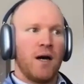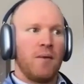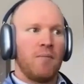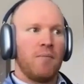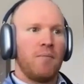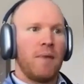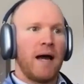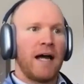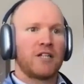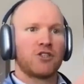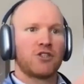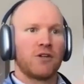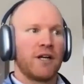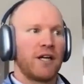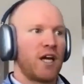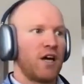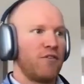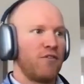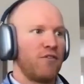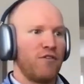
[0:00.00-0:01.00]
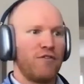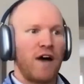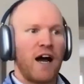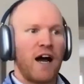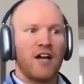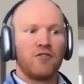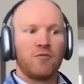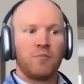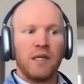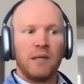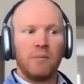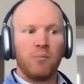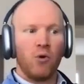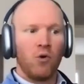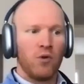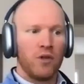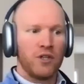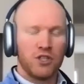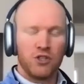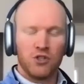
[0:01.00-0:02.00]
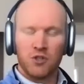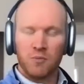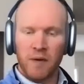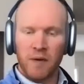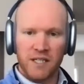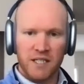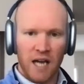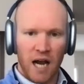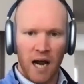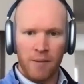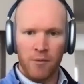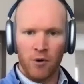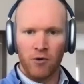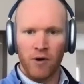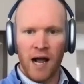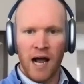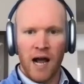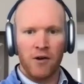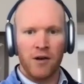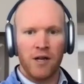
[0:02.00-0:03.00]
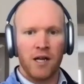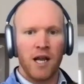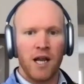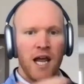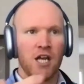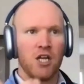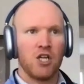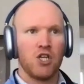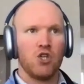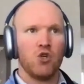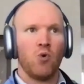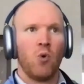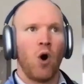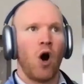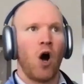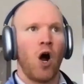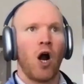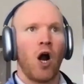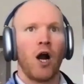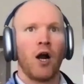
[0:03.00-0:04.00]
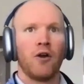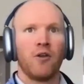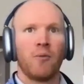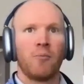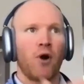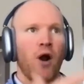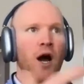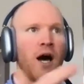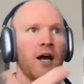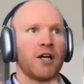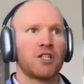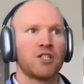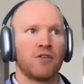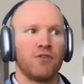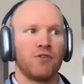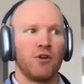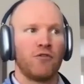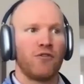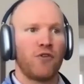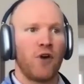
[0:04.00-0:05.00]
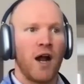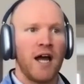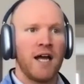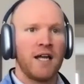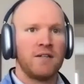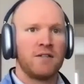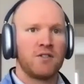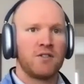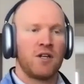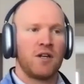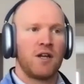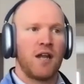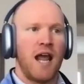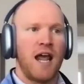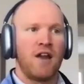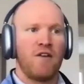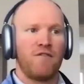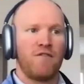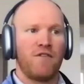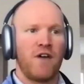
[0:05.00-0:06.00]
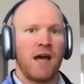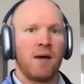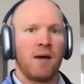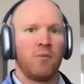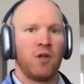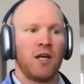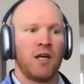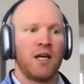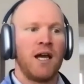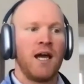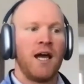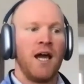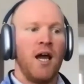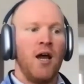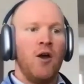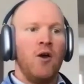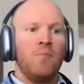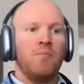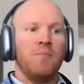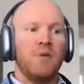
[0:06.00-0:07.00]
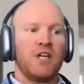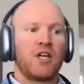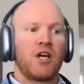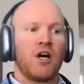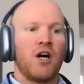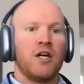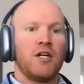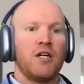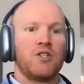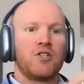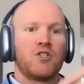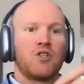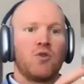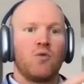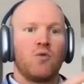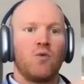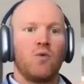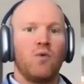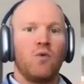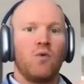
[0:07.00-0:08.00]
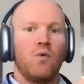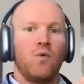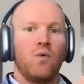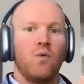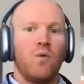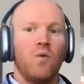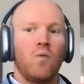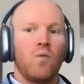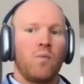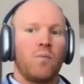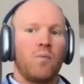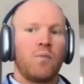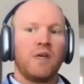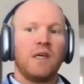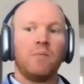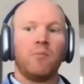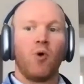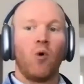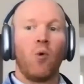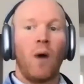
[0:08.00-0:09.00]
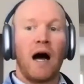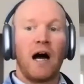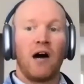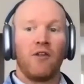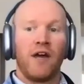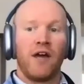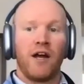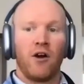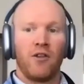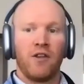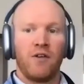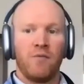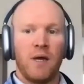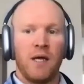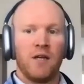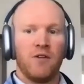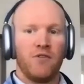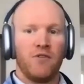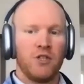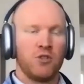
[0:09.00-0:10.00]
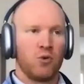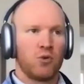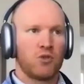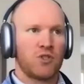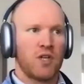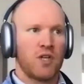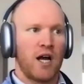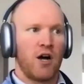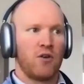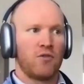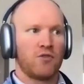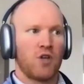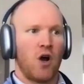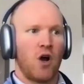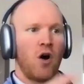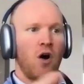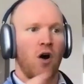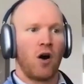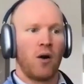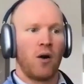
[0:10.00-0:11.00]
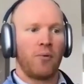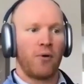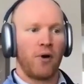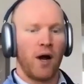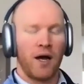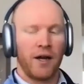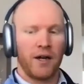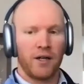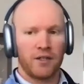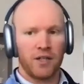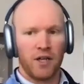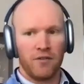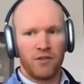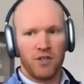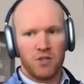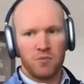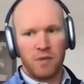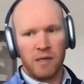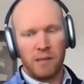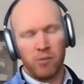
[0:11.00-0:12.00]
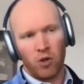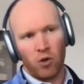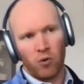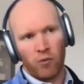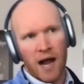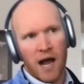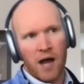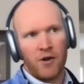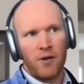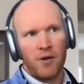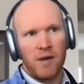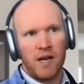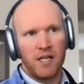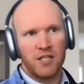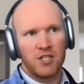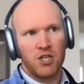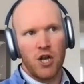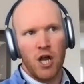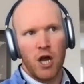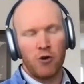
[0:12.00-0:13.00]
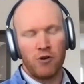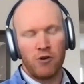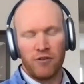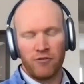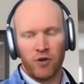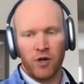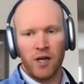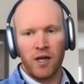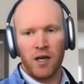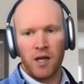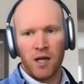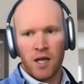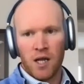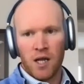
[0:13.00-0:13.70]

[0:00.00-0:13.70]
metric of the 5 people that you spend time around, and you are the product of your friends and family, because people, while they are them individual selves, are a product of these people around them. And it's no different,